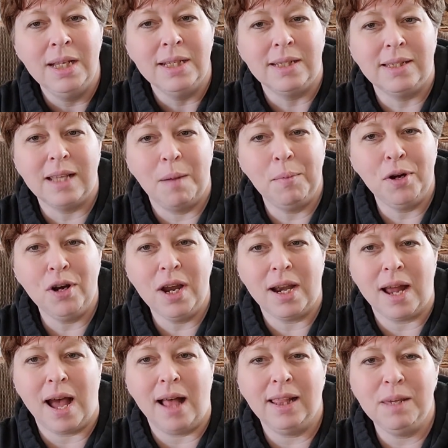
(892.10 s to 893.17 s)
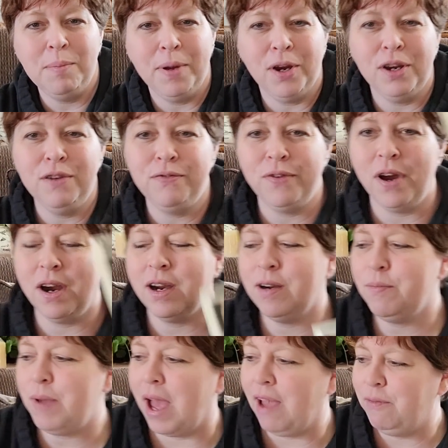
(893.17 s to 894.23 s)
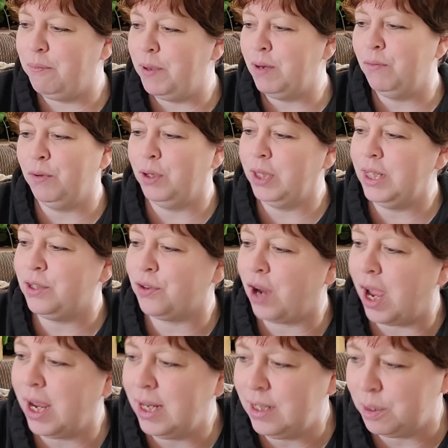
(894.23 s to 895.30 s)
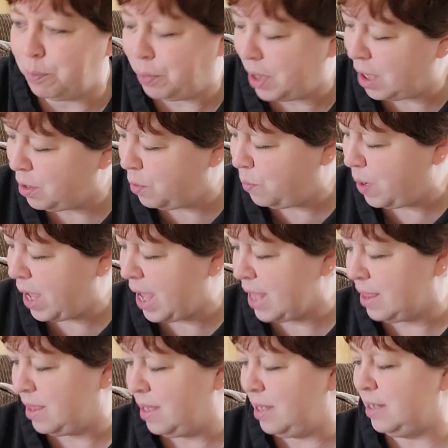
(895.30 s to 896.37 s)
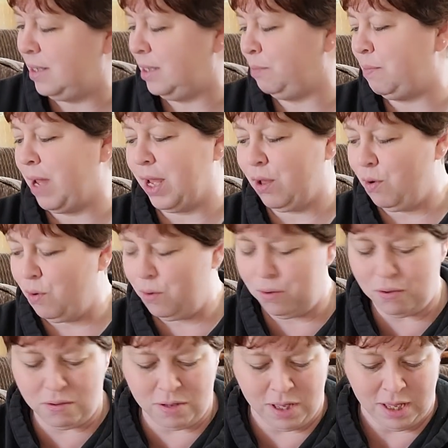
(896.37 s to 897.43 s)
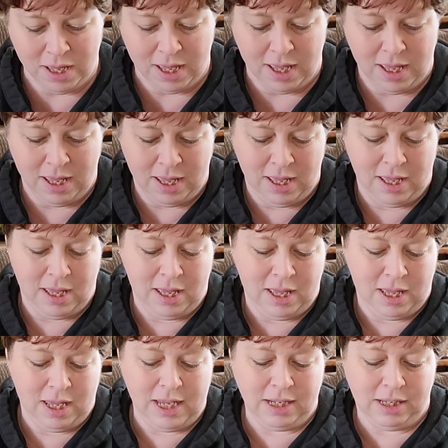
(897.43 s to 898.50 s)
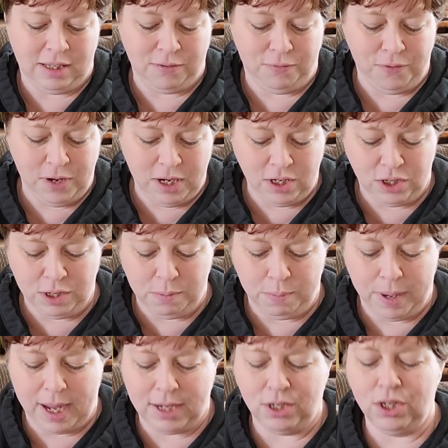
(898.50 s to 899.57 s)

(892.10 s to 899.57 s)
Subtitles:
Summer at Hollyberry Farm. I've been really trying to plug away at this. My goal is to finish it by